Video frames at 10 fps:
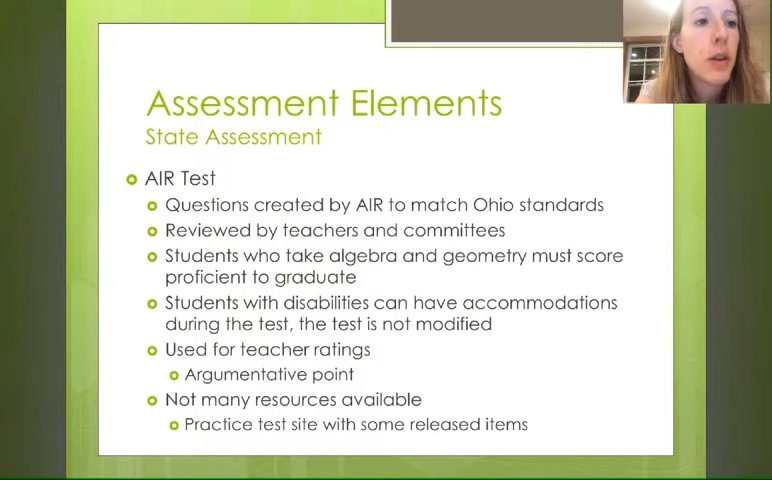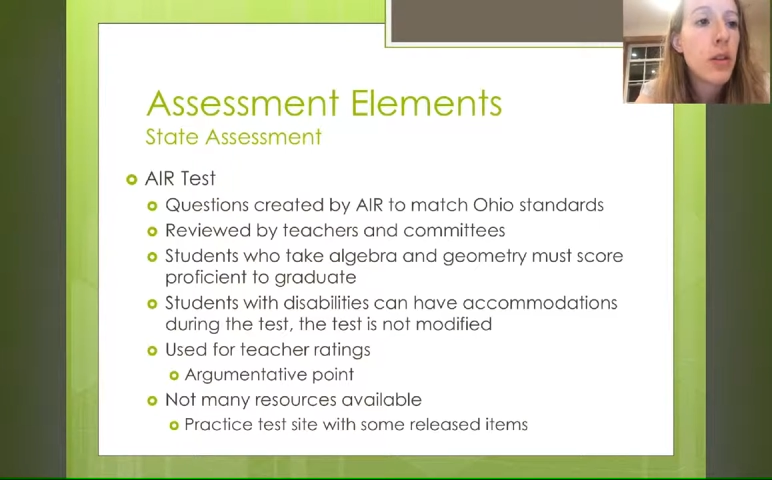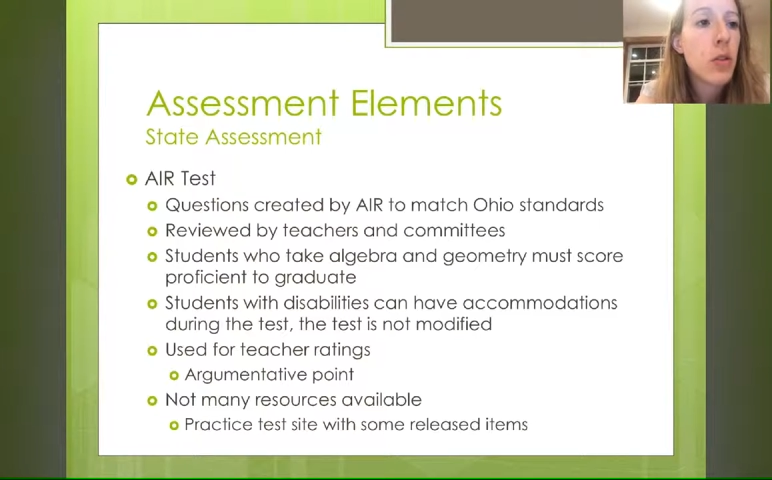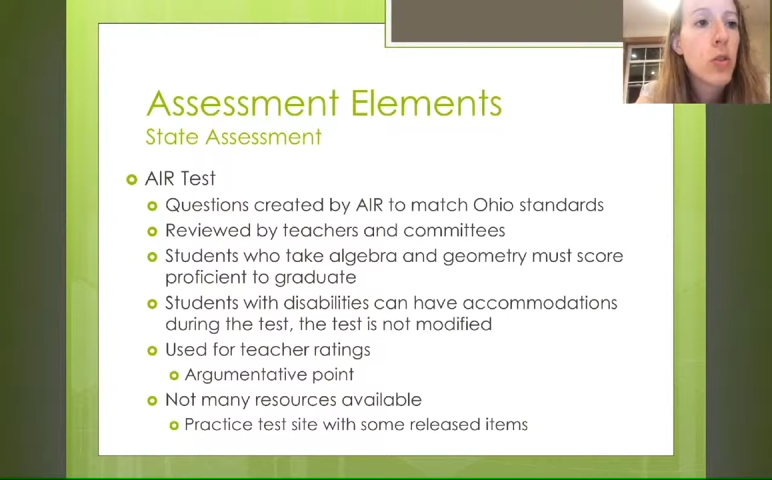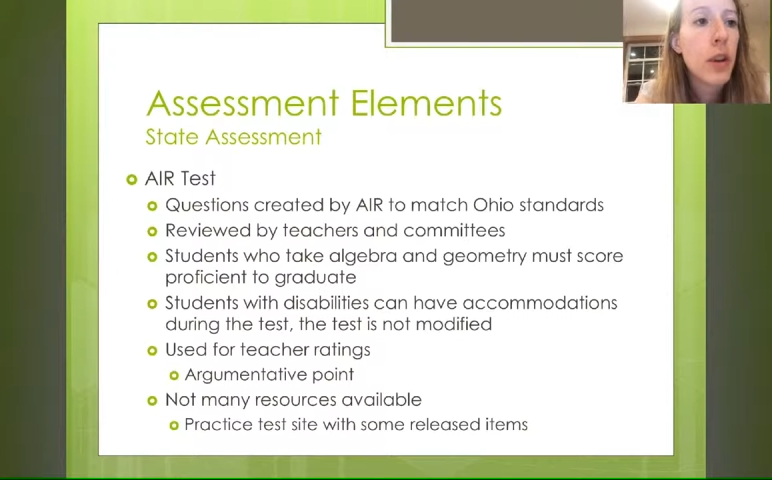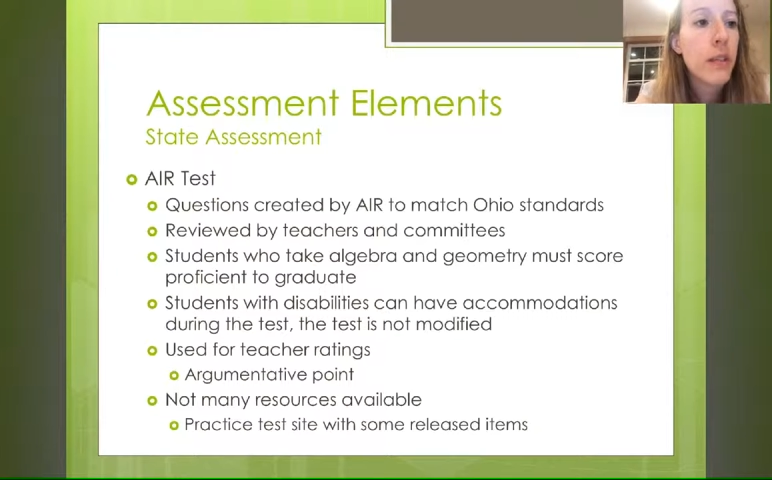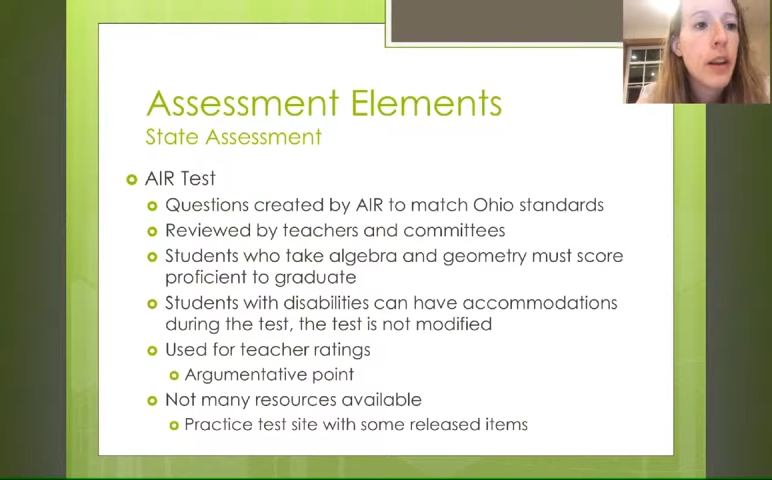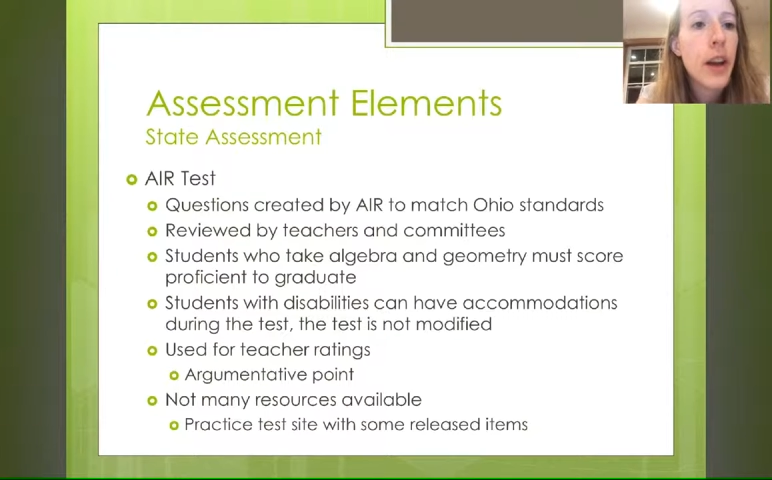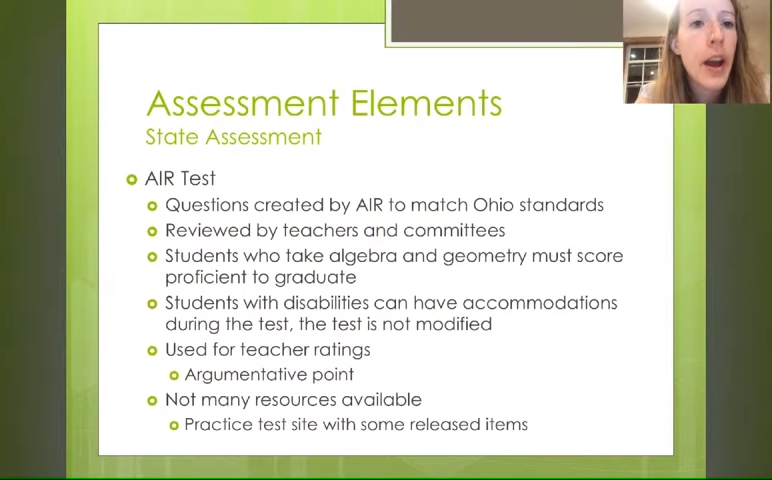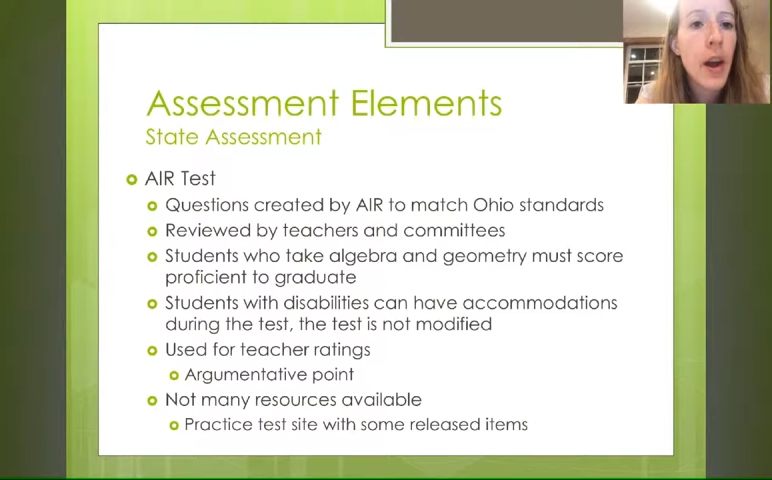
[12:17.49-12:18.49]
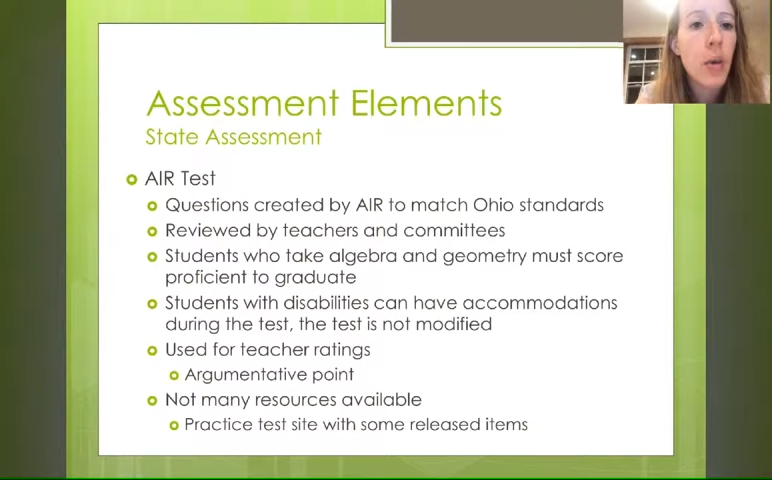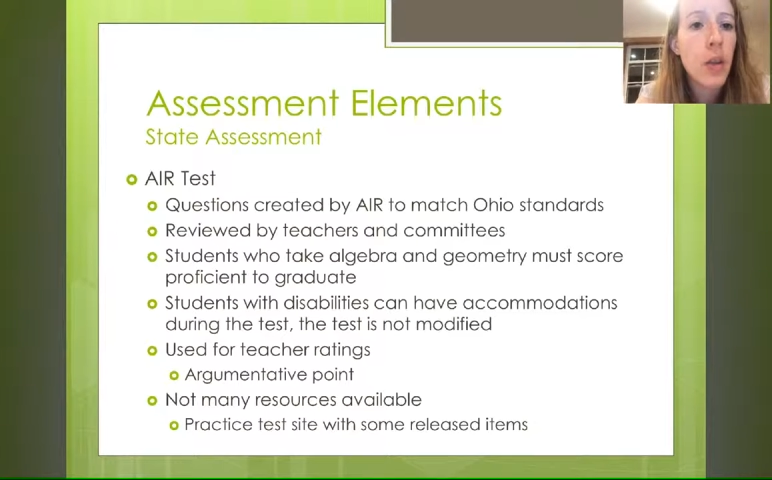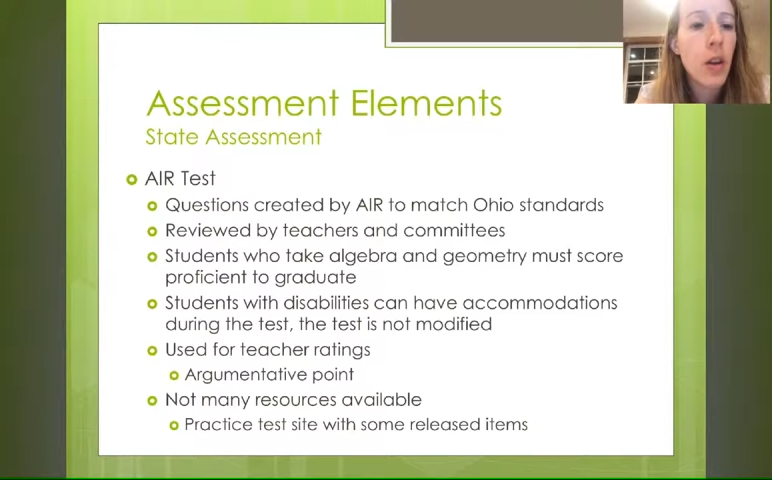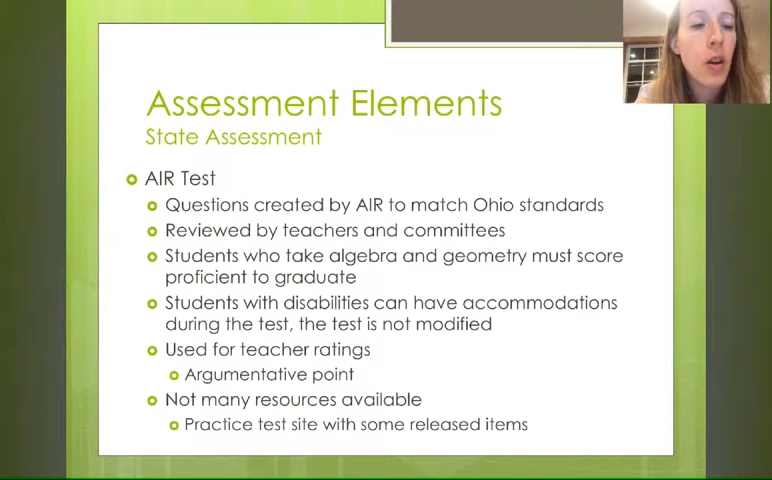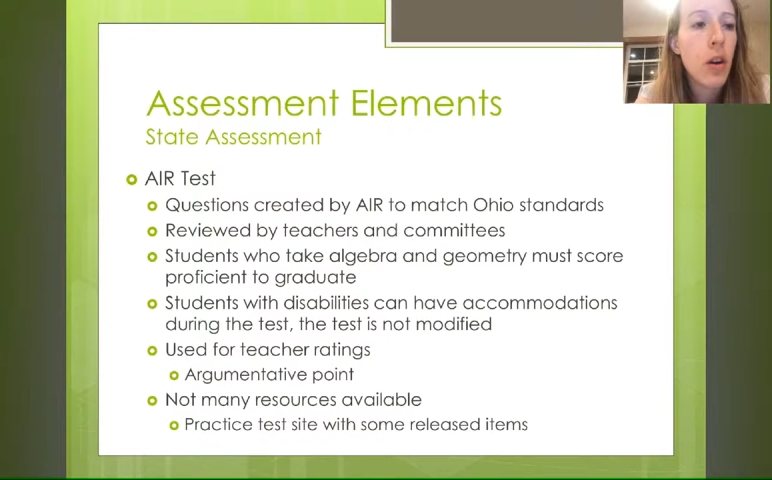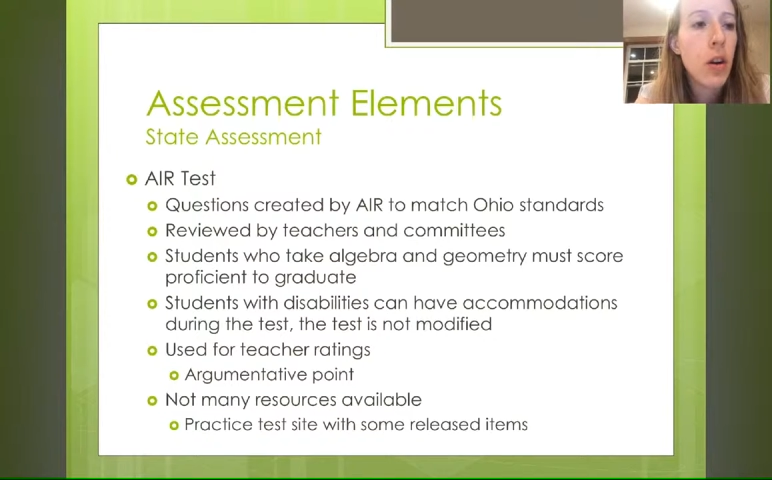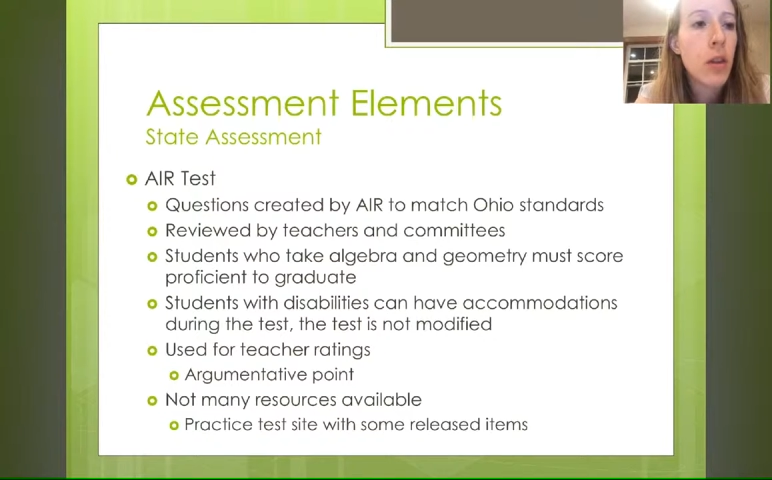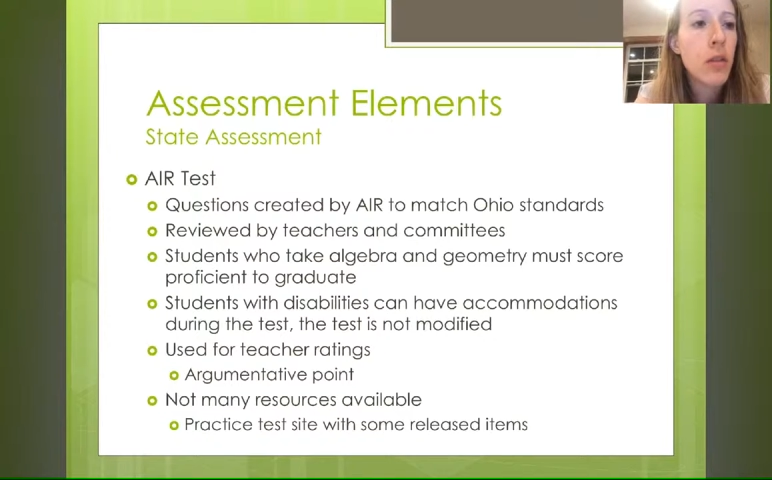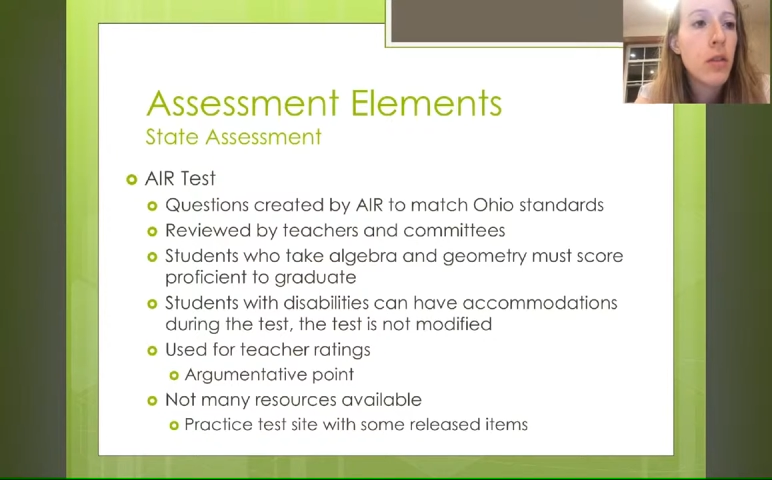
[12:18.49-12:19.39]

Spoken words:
history of it and how we are,